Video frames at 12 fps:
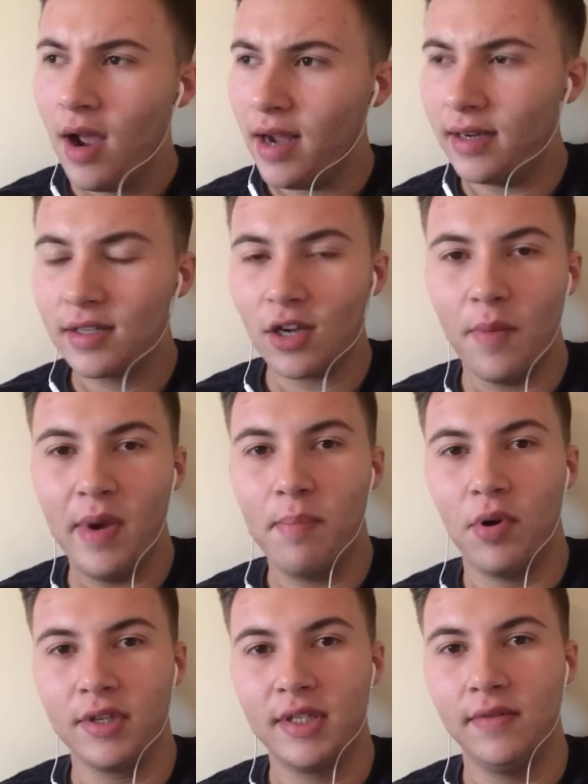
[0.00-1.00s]
And so many
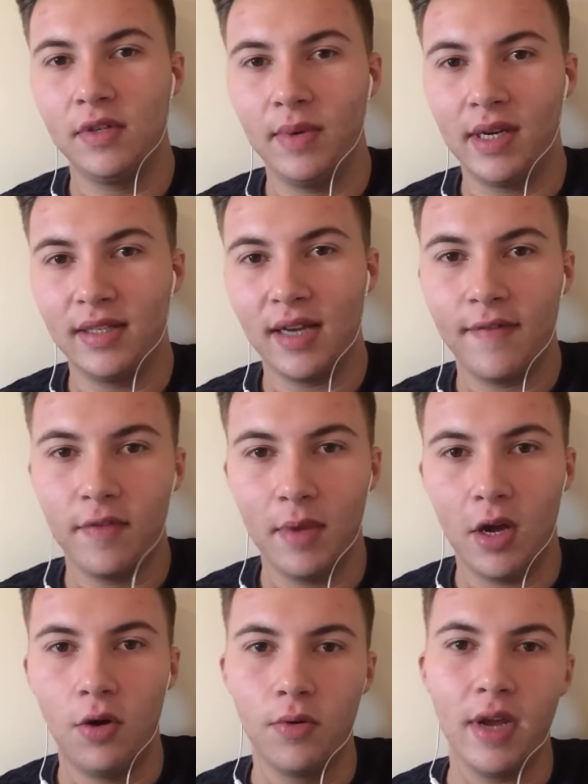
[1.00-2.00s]
positives that we can take from the
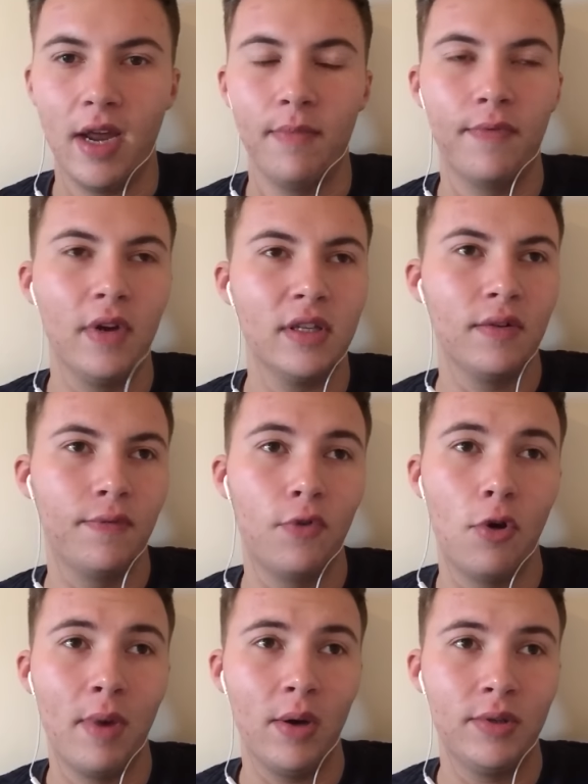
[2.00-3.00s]
whole game. First and
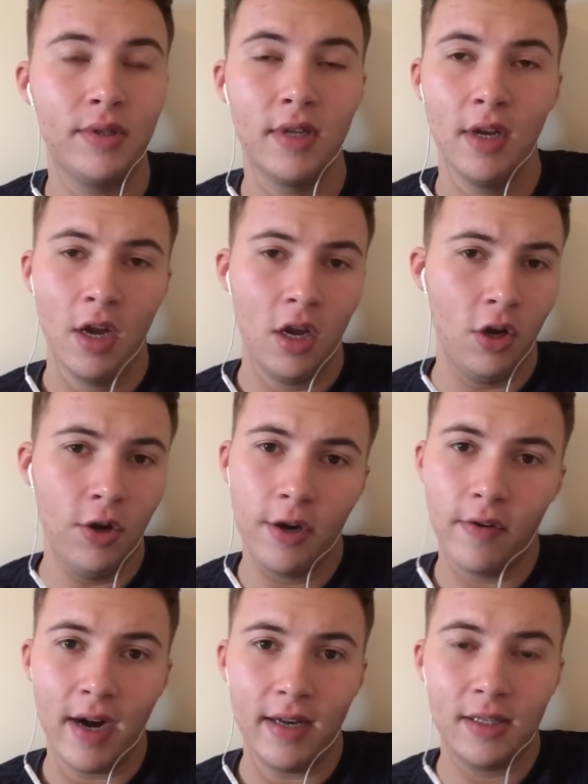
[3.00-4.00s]
foremost,
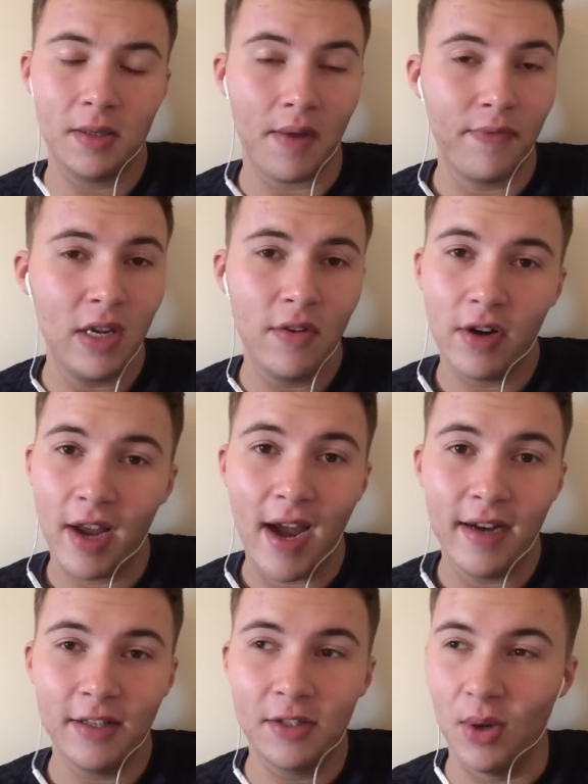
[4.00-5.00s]
Ludogorets, I think you've got to
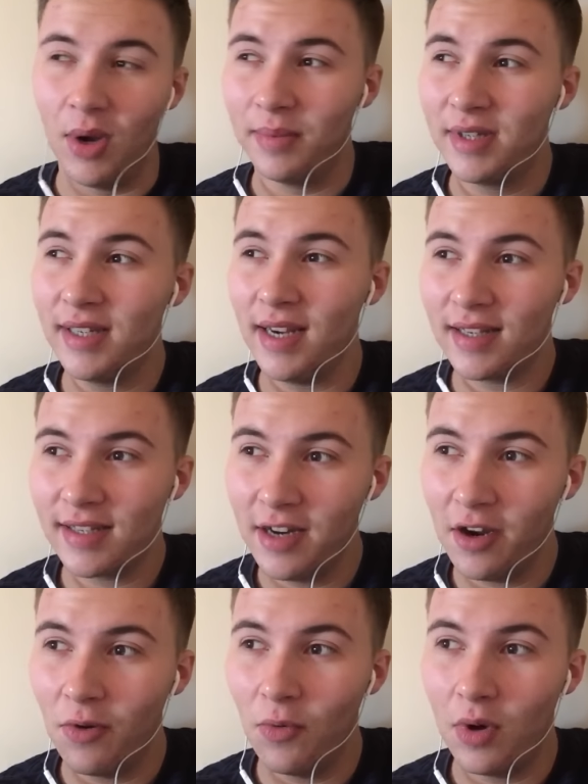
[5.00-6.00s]
hand it to him.
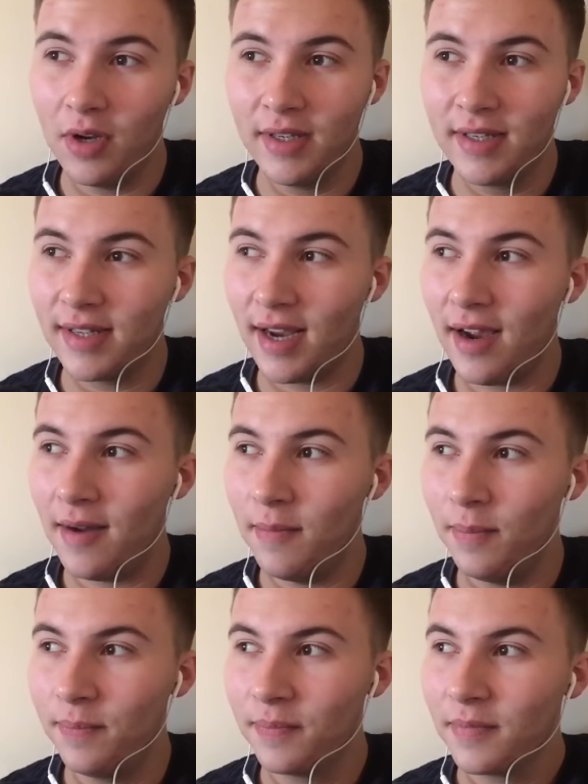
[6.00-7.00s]
6-0 was
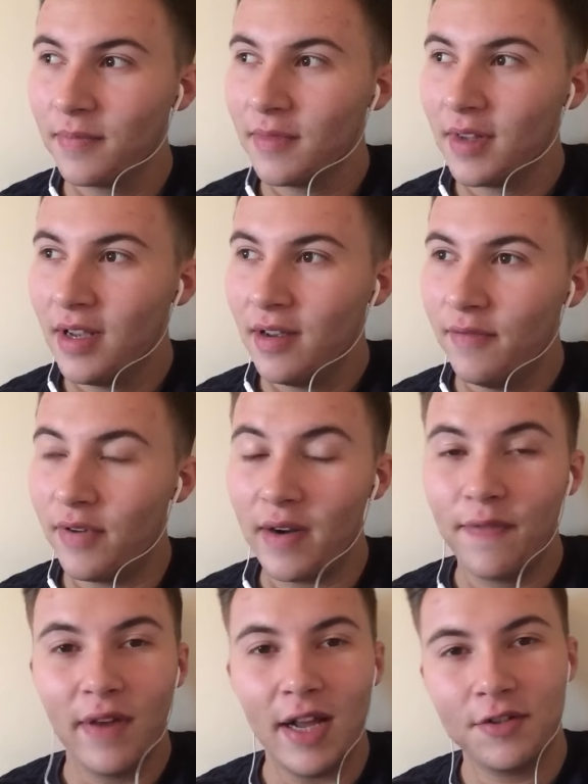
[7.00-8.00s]
very
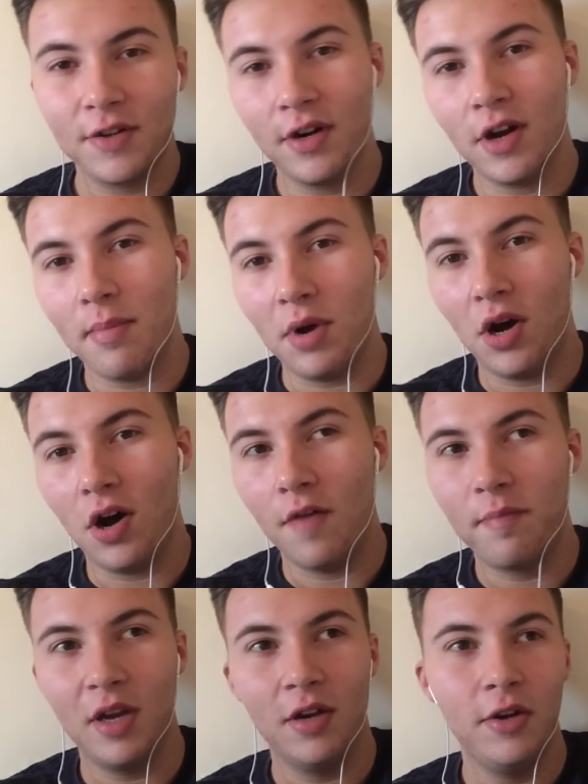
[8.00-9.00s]
flattering on our
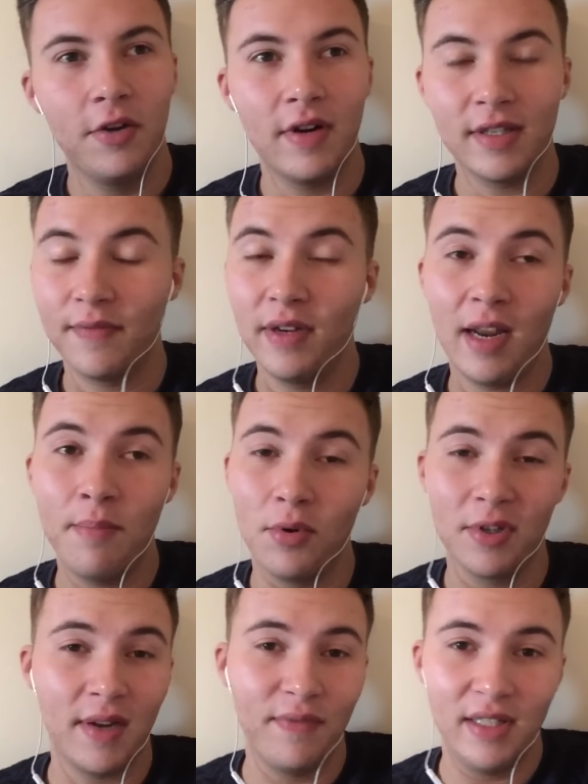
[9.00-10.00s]
behalf, but Ludogorets, I think they
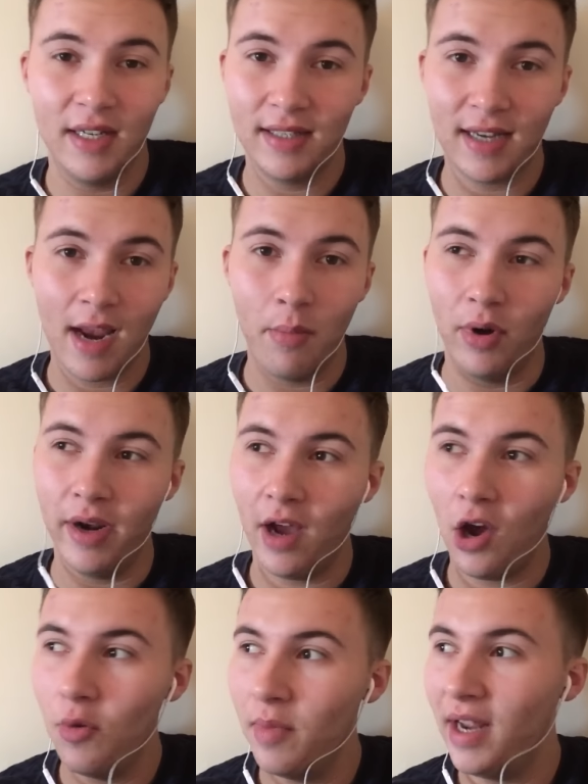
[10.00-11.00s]
brought something to the table in the
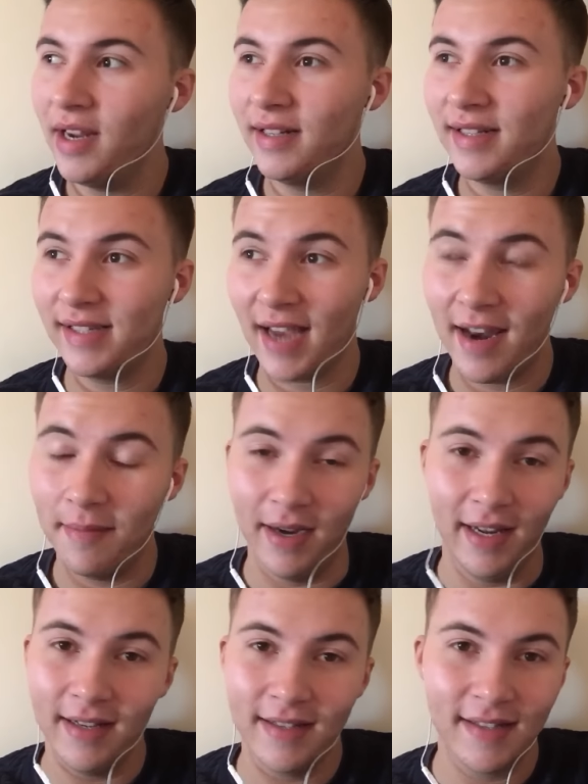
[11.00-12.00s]
opening 10
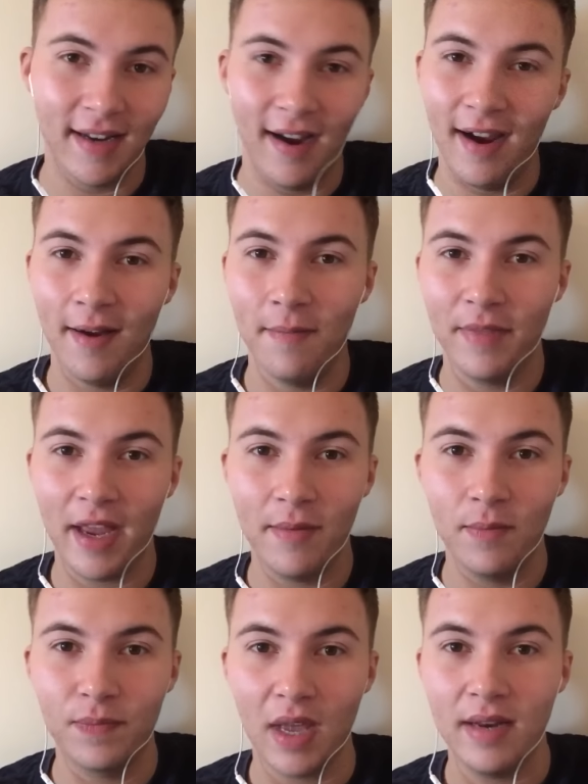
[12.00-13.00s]
minutes.
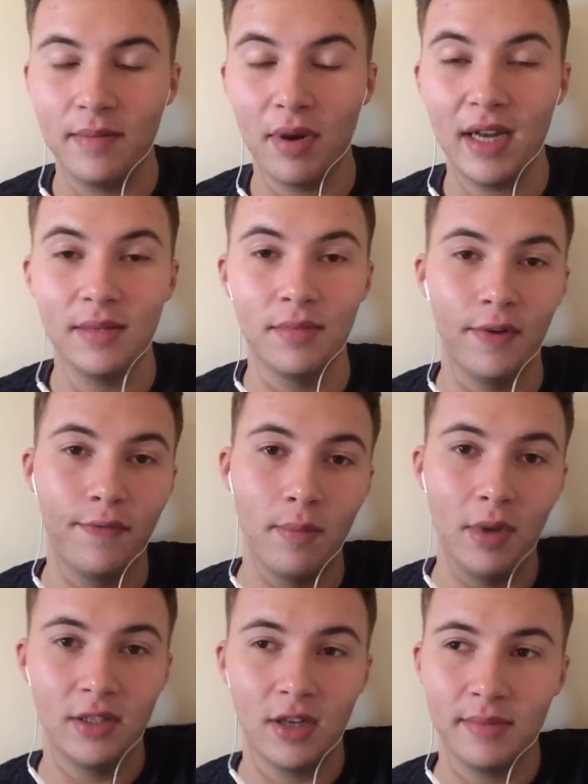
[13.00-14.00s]
They played some good
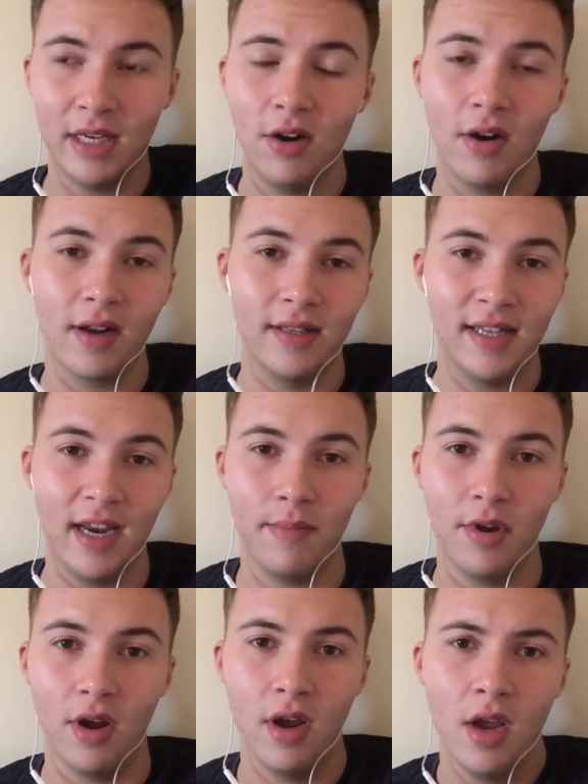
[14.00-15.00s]
football at times. They look like a team
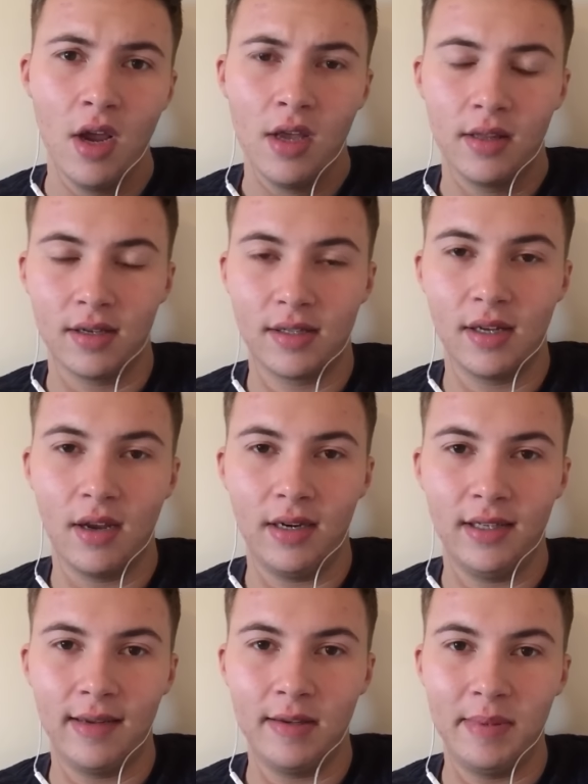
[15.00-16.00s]
that certainly
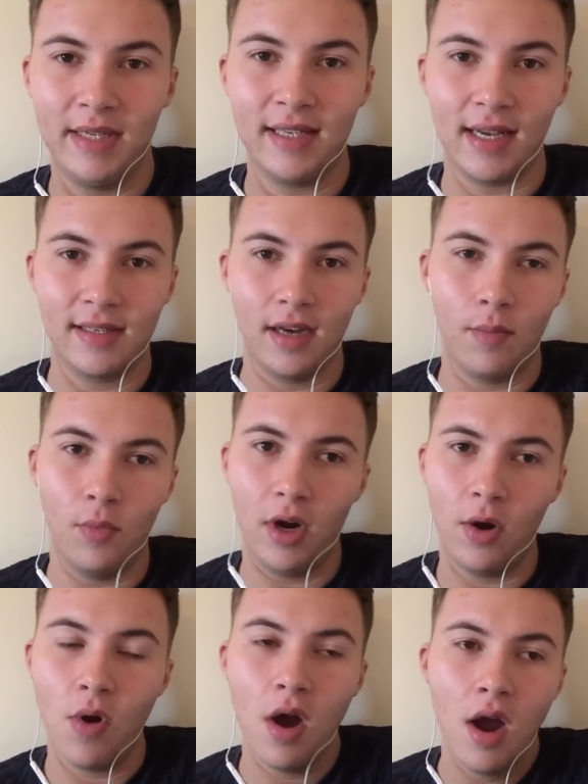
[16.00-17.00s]
seemed to be set up
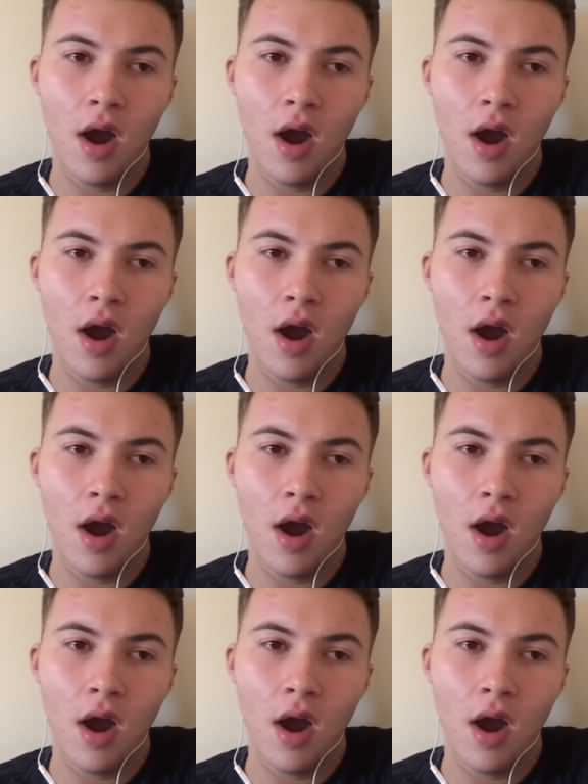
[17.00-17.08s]
well.